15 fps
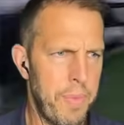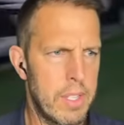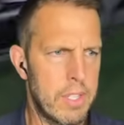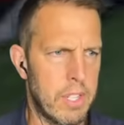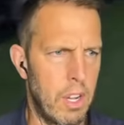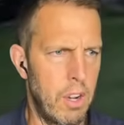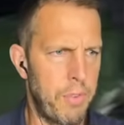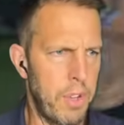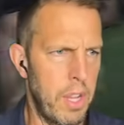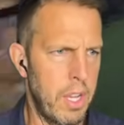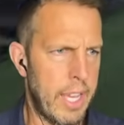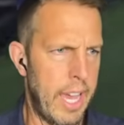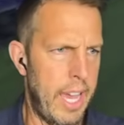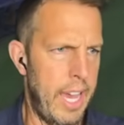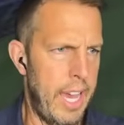So if we
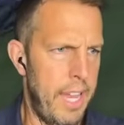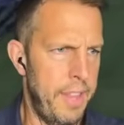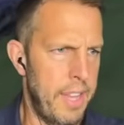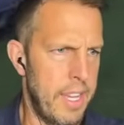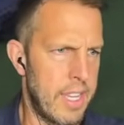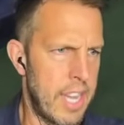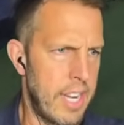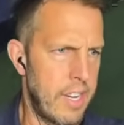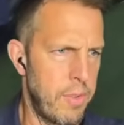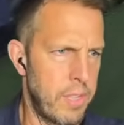look at the intended